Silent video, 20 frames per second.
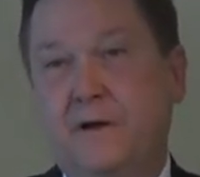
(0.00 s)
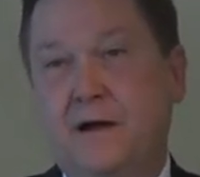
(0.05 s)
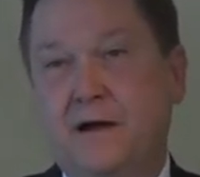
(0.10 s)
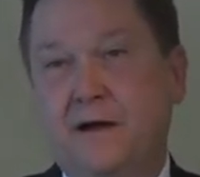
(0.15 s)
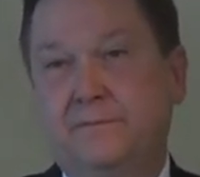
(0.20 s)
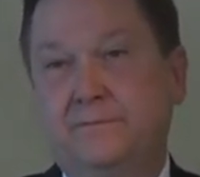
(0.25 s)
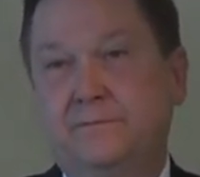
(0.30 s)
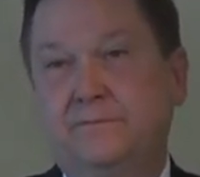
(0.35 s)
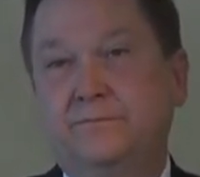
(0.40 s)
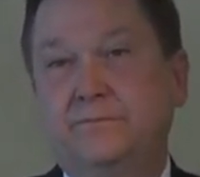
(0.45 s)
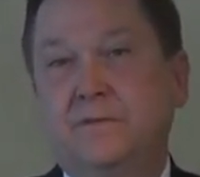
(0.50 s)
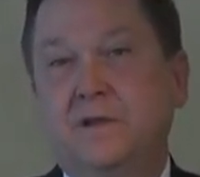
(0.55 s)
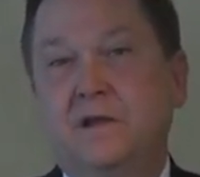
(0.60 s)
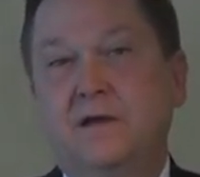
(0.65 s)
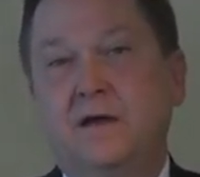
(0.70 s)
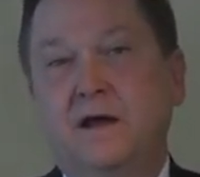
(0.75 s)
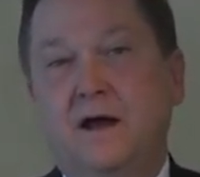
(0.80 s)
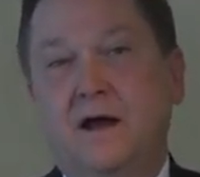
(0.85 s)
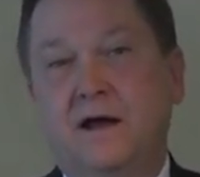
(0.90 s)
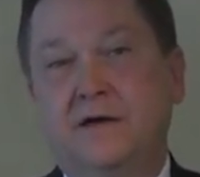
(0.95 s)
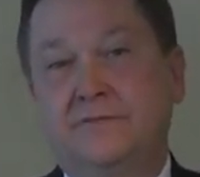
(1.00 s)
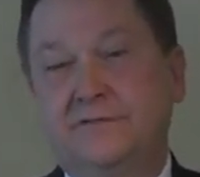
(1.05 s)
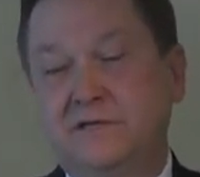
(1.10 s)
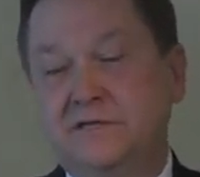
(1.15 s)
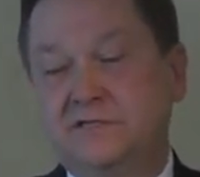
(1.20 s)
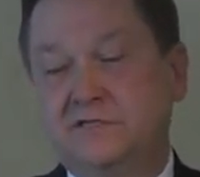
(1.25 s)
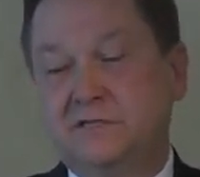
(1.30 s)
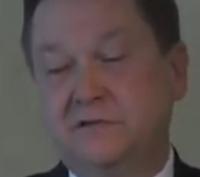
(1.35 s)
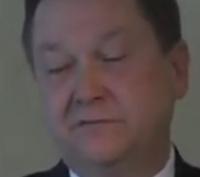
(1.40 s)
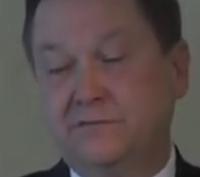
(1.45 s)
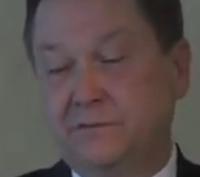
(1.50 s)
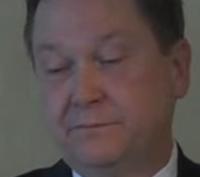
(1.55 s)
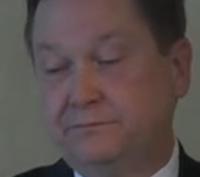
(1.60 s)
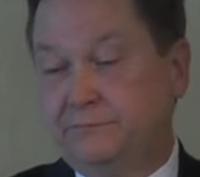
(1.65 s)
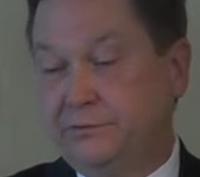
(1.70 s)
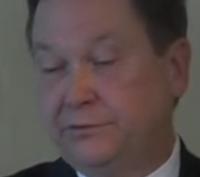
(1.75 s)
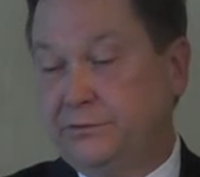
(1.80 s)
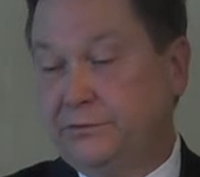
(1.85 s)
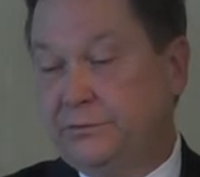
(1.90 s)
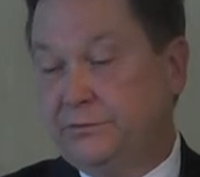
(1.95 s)
on this. They're the
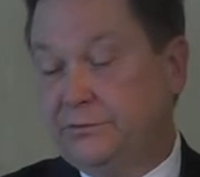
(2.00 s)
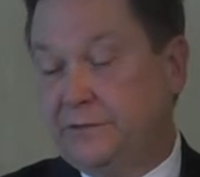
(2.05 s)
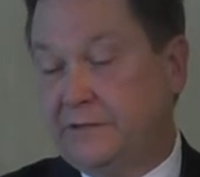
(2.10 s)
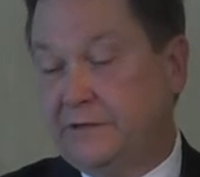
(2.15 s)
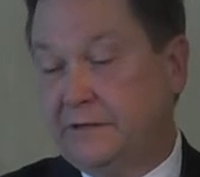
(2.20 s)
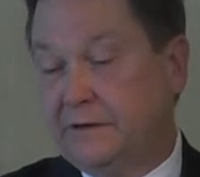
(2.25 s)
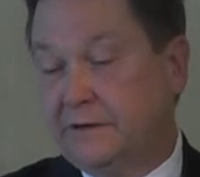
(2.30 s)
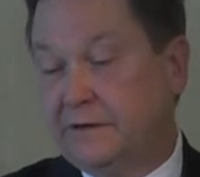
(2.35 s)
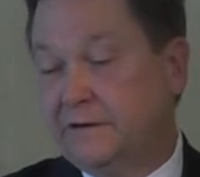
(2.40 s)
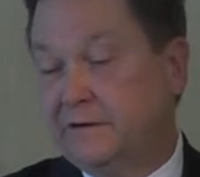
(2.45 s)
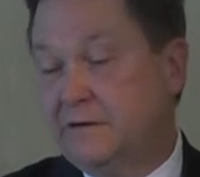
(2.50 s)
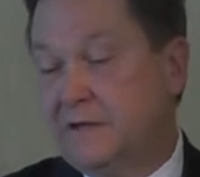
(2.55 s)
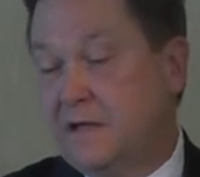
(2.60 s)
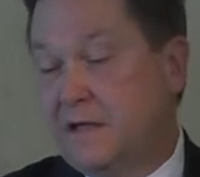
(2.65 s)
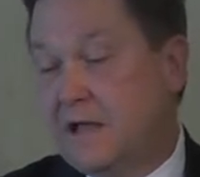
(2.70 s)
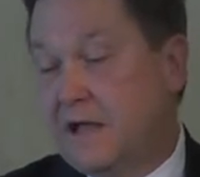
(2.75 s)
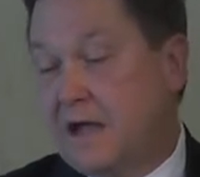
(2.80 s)
blue here,